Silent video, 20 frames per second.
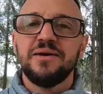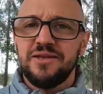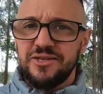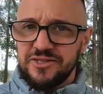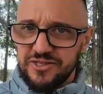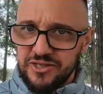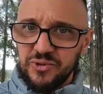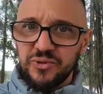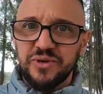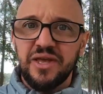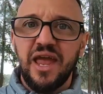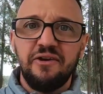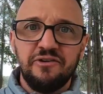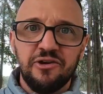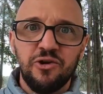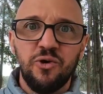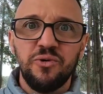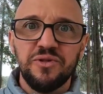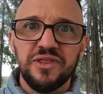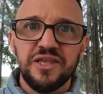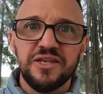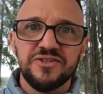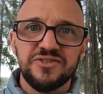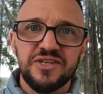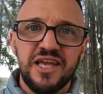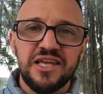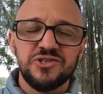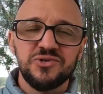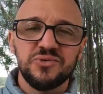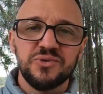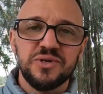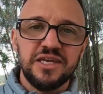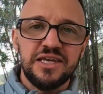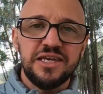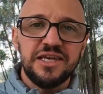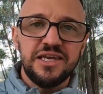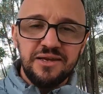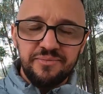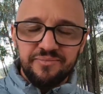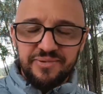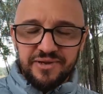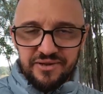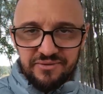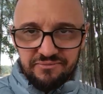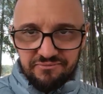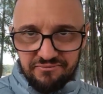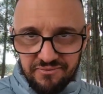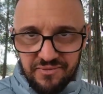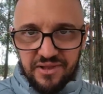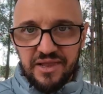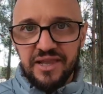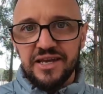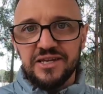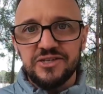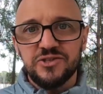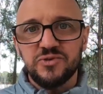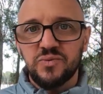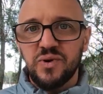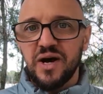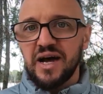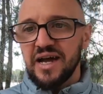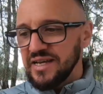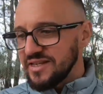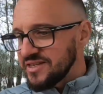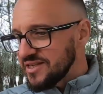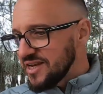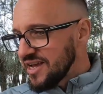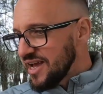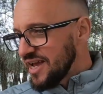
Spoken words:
still carrying all the essential gear but less weight.